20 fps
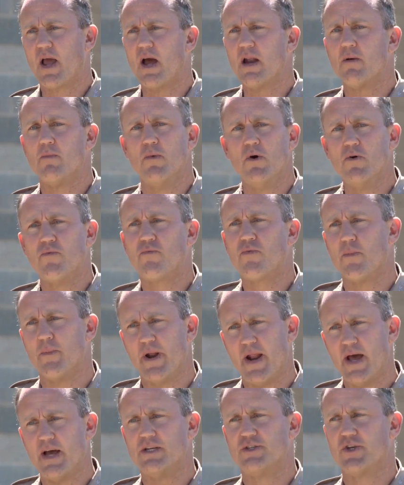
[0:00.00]
kind of moved
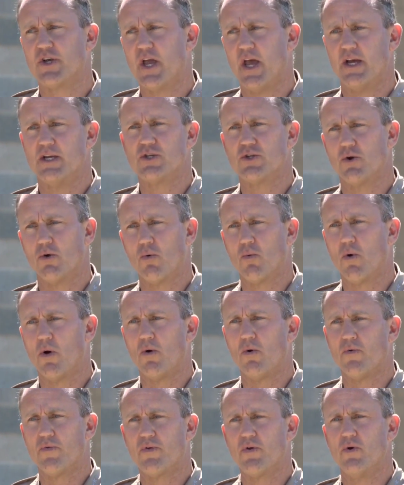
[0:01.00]
from an educational
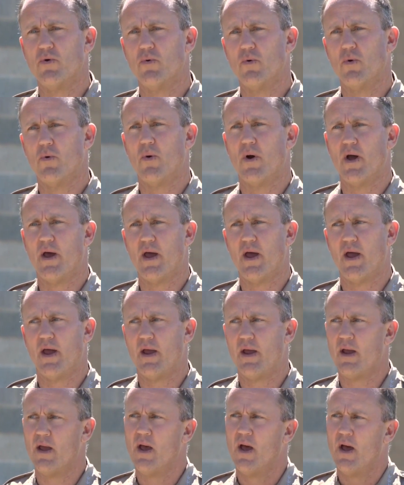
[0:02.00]
role to
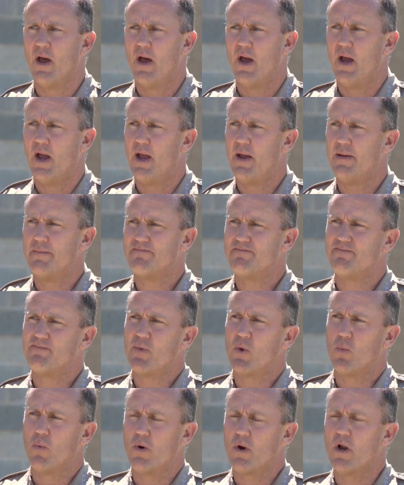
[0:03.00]
we're
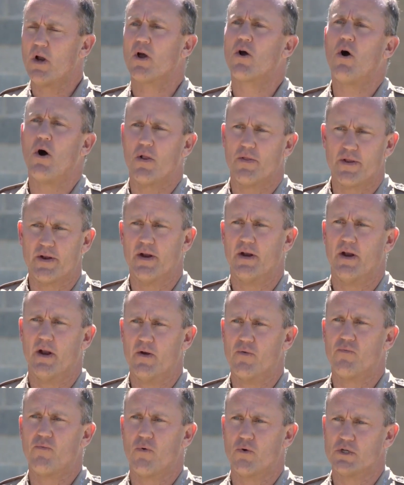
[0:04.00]
going to call it an
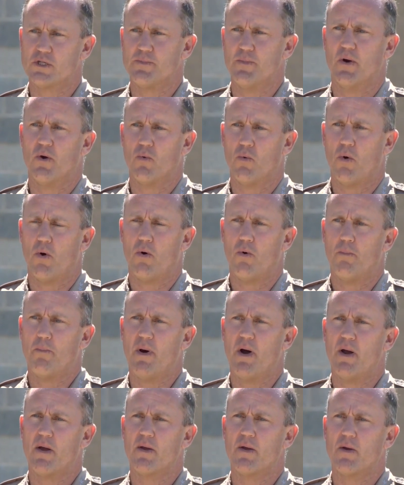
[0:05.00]
enforcement role,
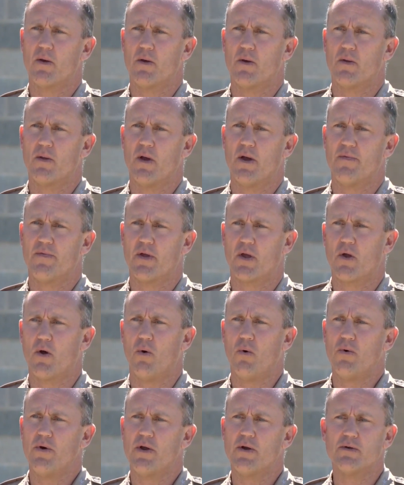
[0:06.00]
but the
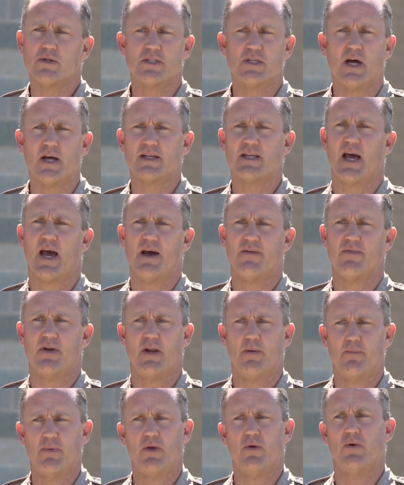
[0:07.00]
goal here is not to have
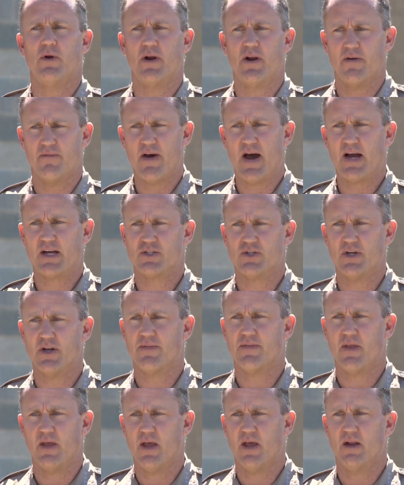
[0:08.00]
any punitive
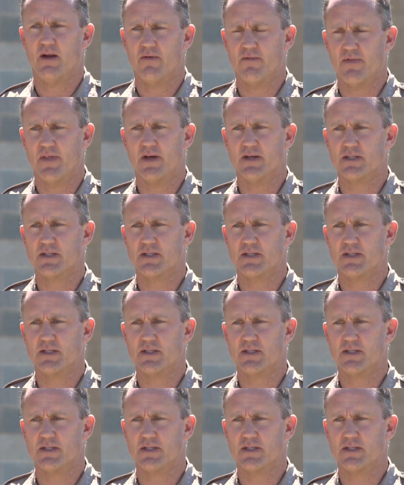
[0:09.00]
action at the end of